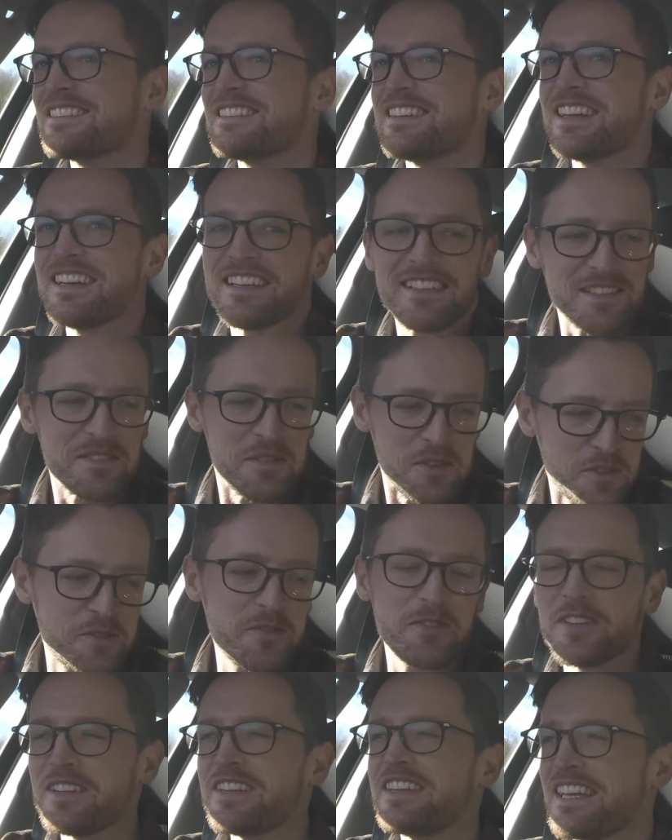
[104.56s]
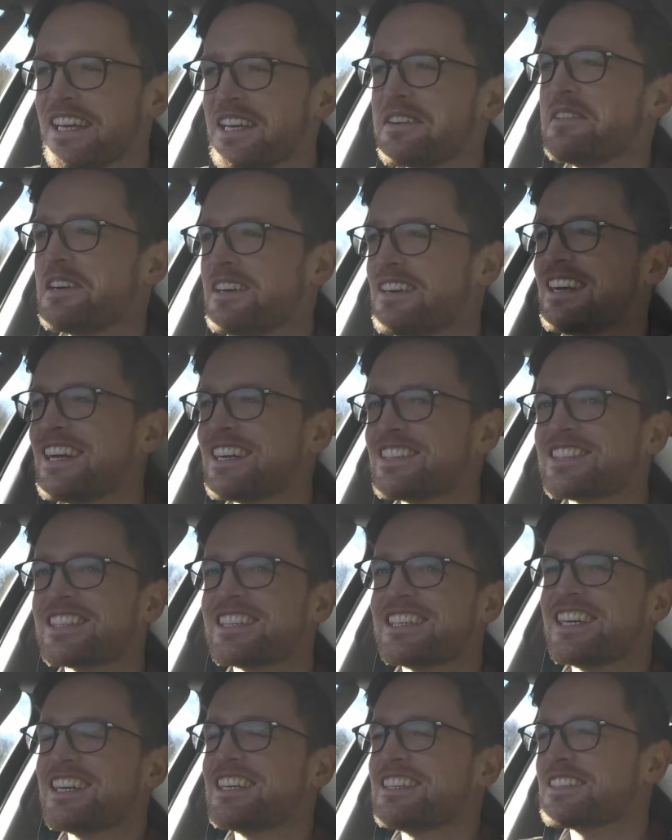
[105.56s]
That is the most fun thing about
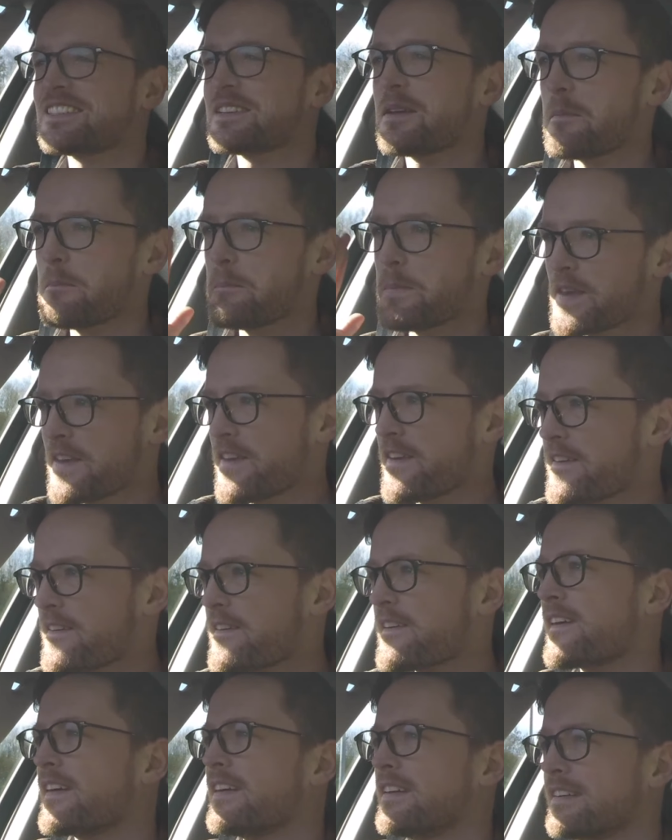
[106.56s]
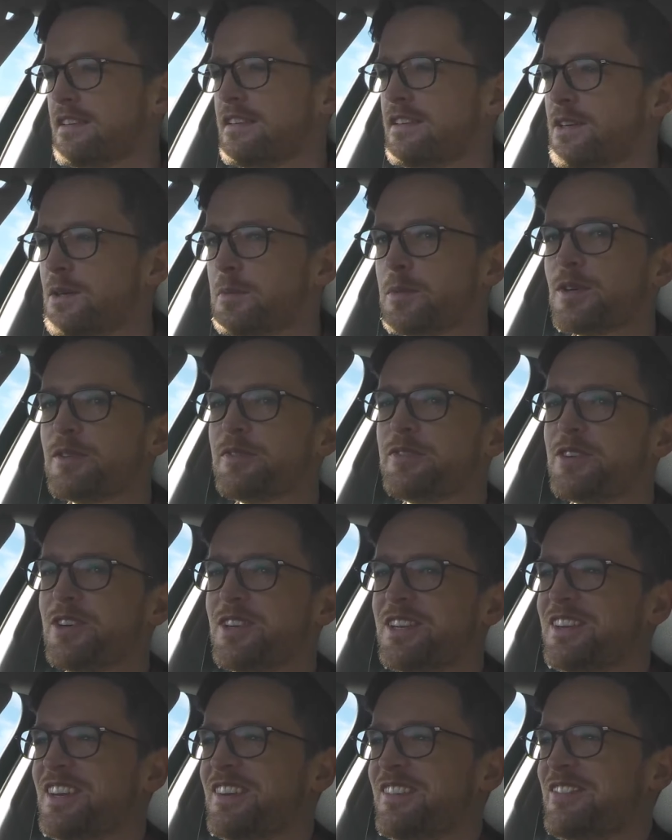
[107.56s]
electric cars. No more
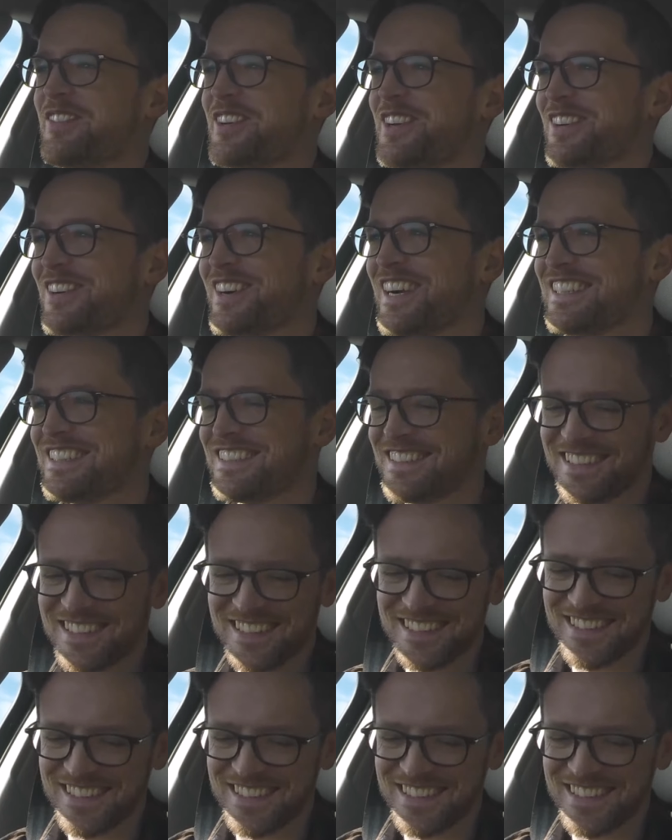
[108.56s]
fun for the rest of the